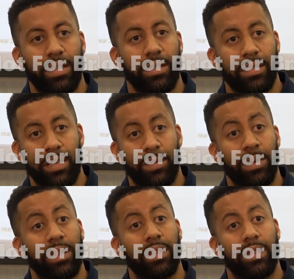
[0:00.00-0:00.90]
and see
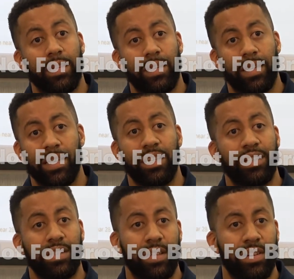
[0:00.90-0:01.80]
when the
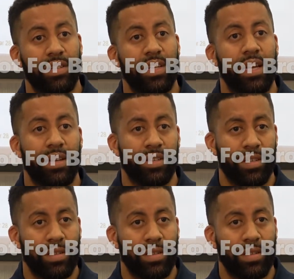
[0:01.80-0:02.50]
conditions start to change.